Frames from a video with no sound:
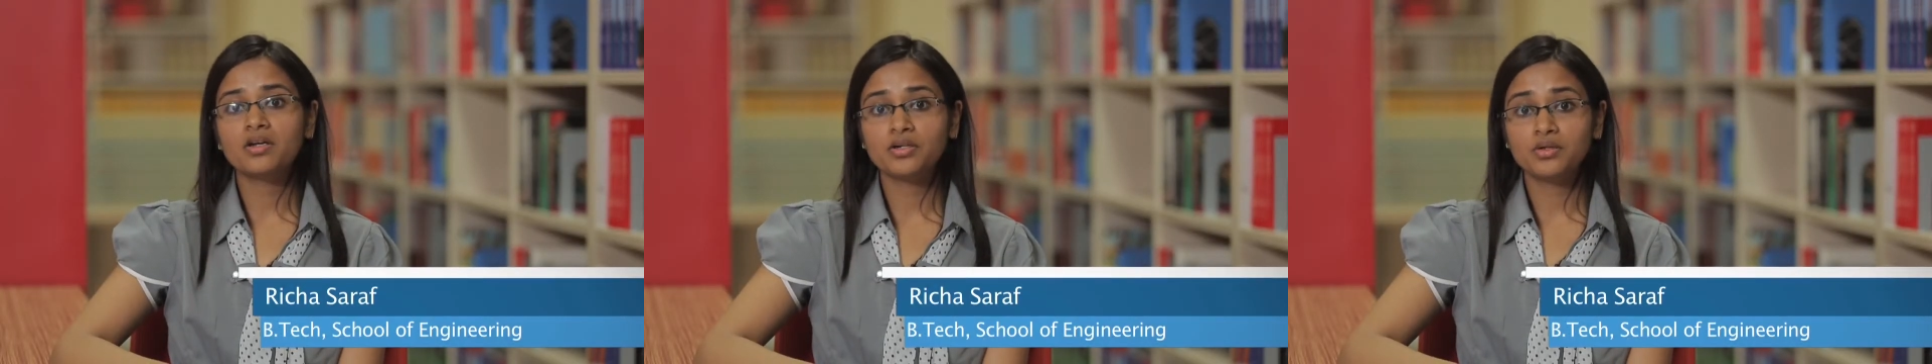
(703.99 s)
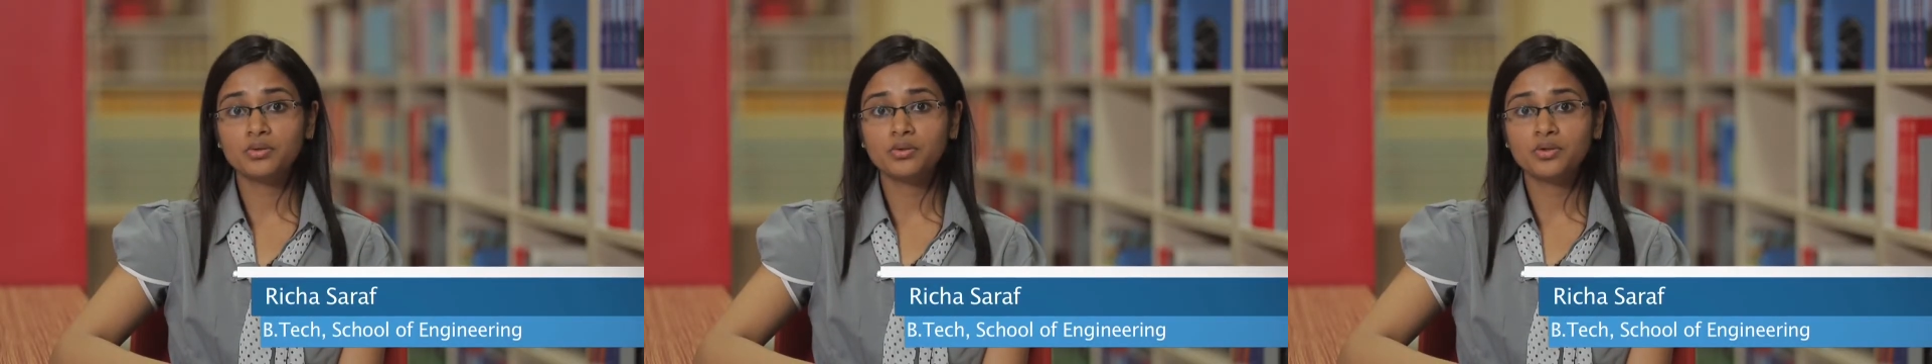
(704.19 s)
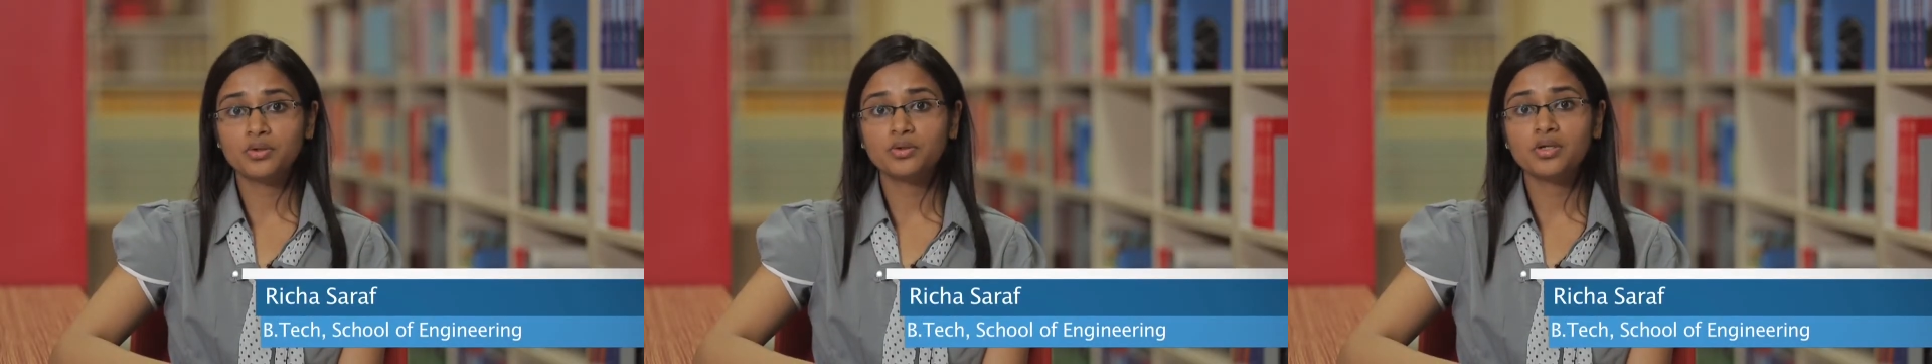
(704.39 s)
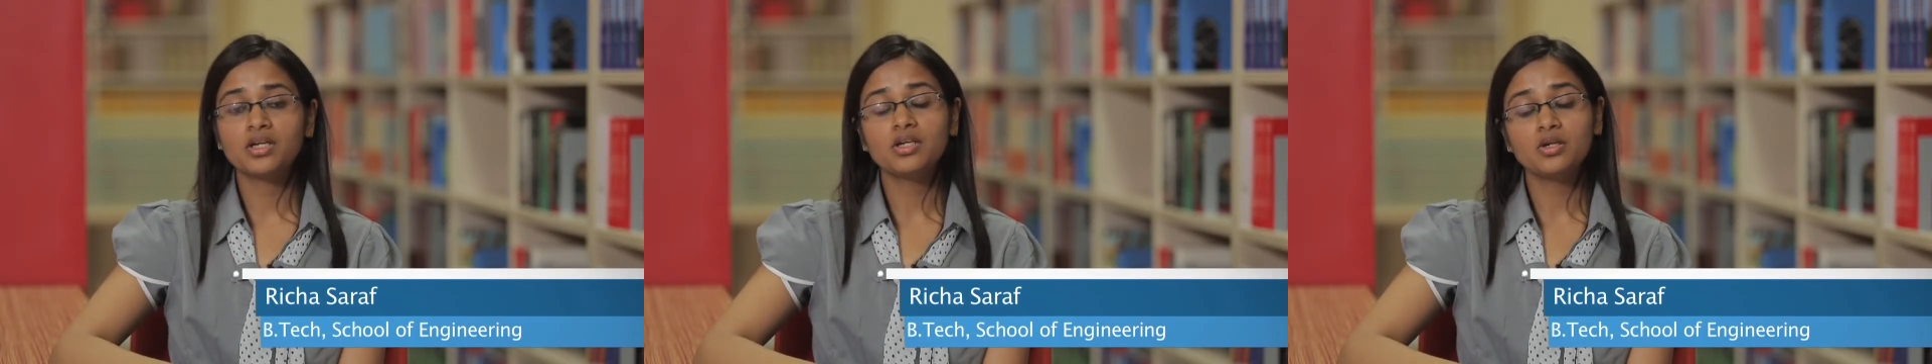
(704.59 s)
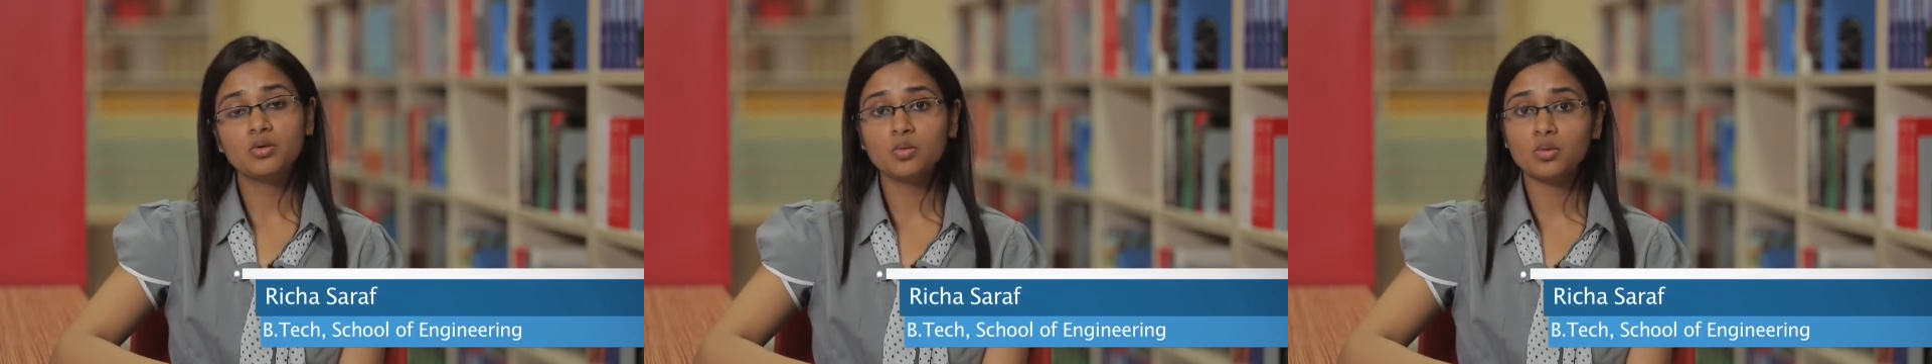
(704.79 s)
the door to a
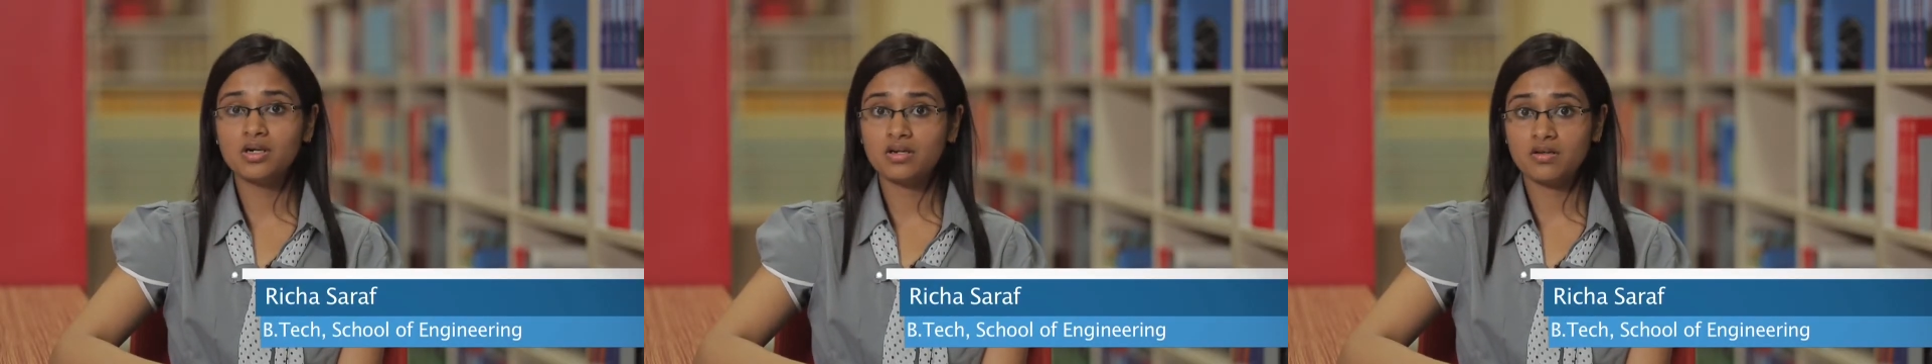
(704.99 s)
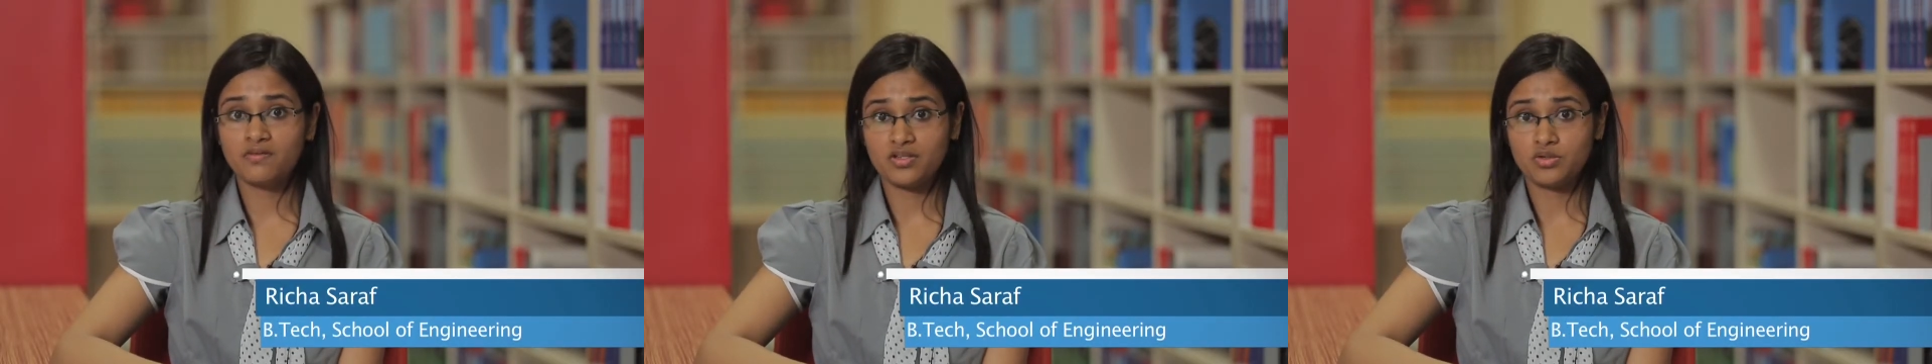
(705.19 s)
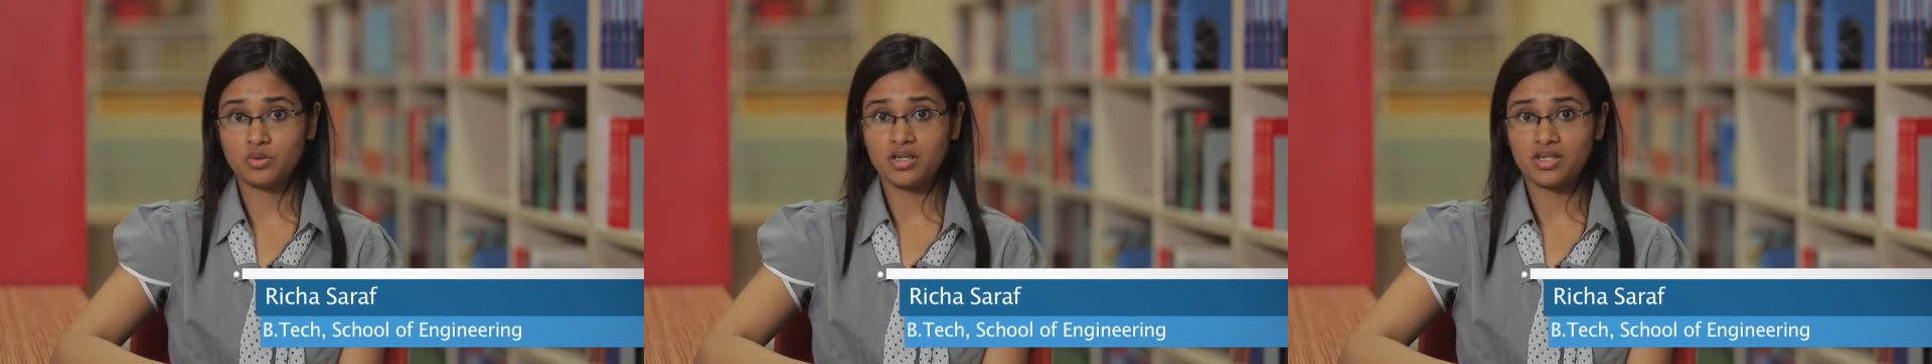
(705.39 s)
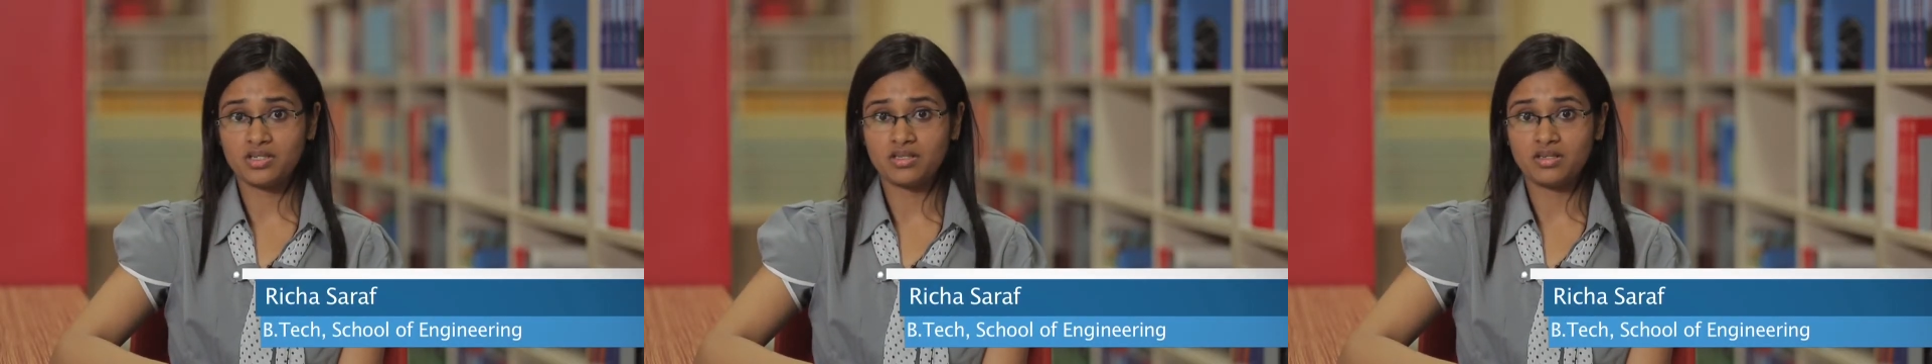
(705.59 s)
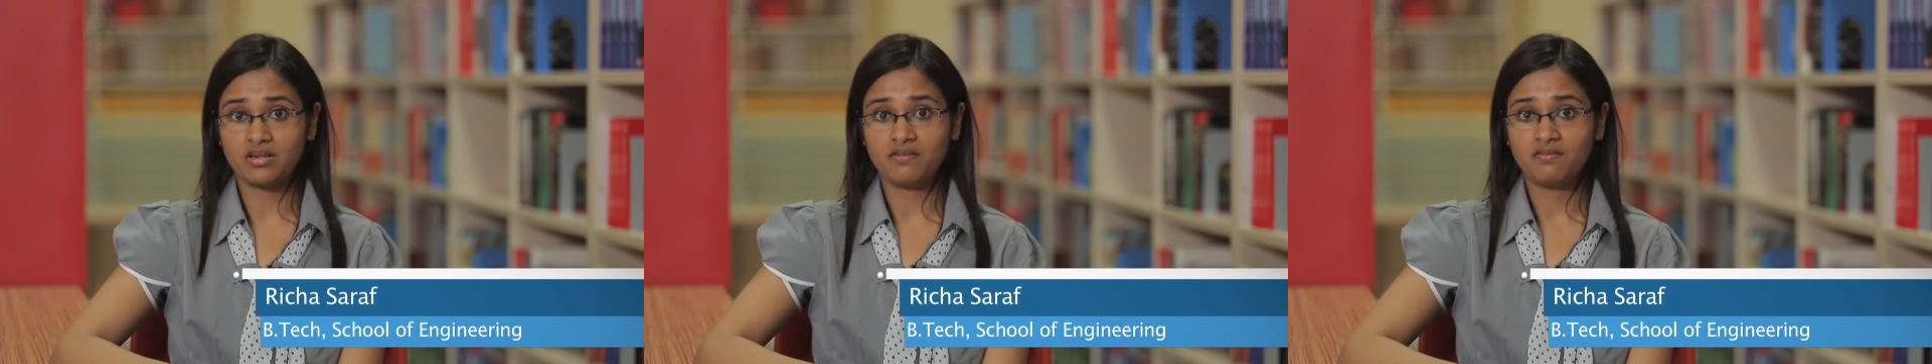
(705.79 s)
new world of
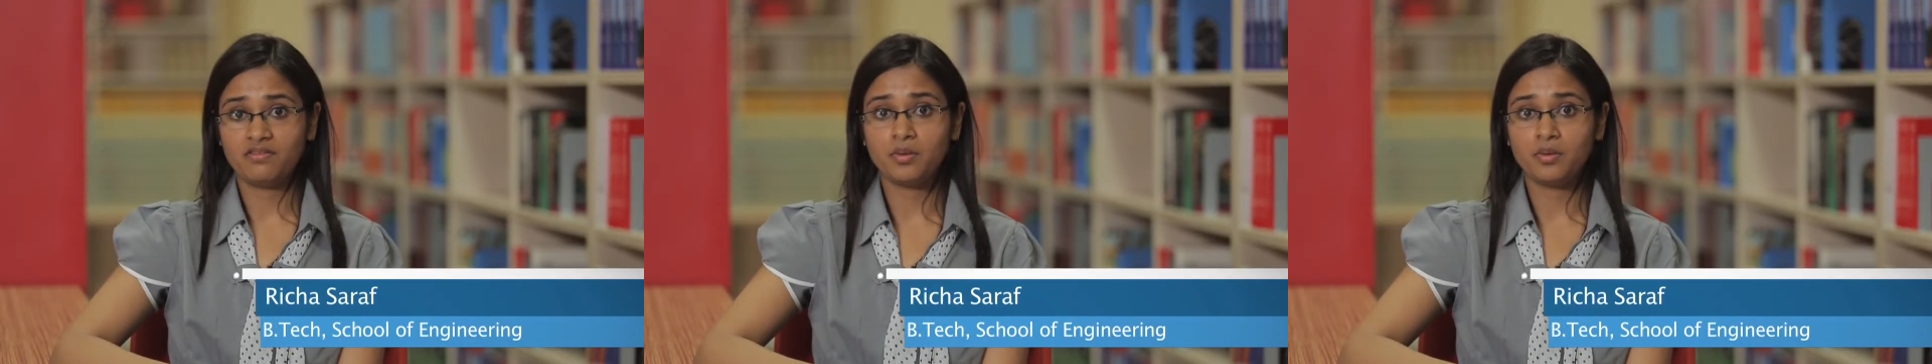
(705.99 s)
education